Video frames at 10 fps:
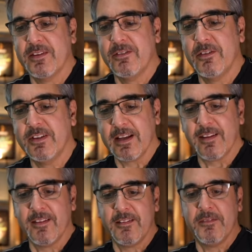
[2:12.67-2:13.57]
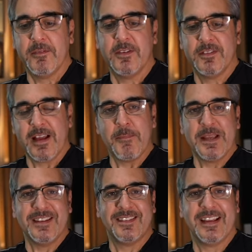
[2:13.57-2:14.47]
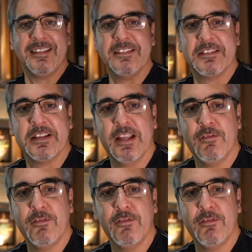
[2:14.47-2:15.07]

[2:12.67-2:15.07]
So that, does that make sense?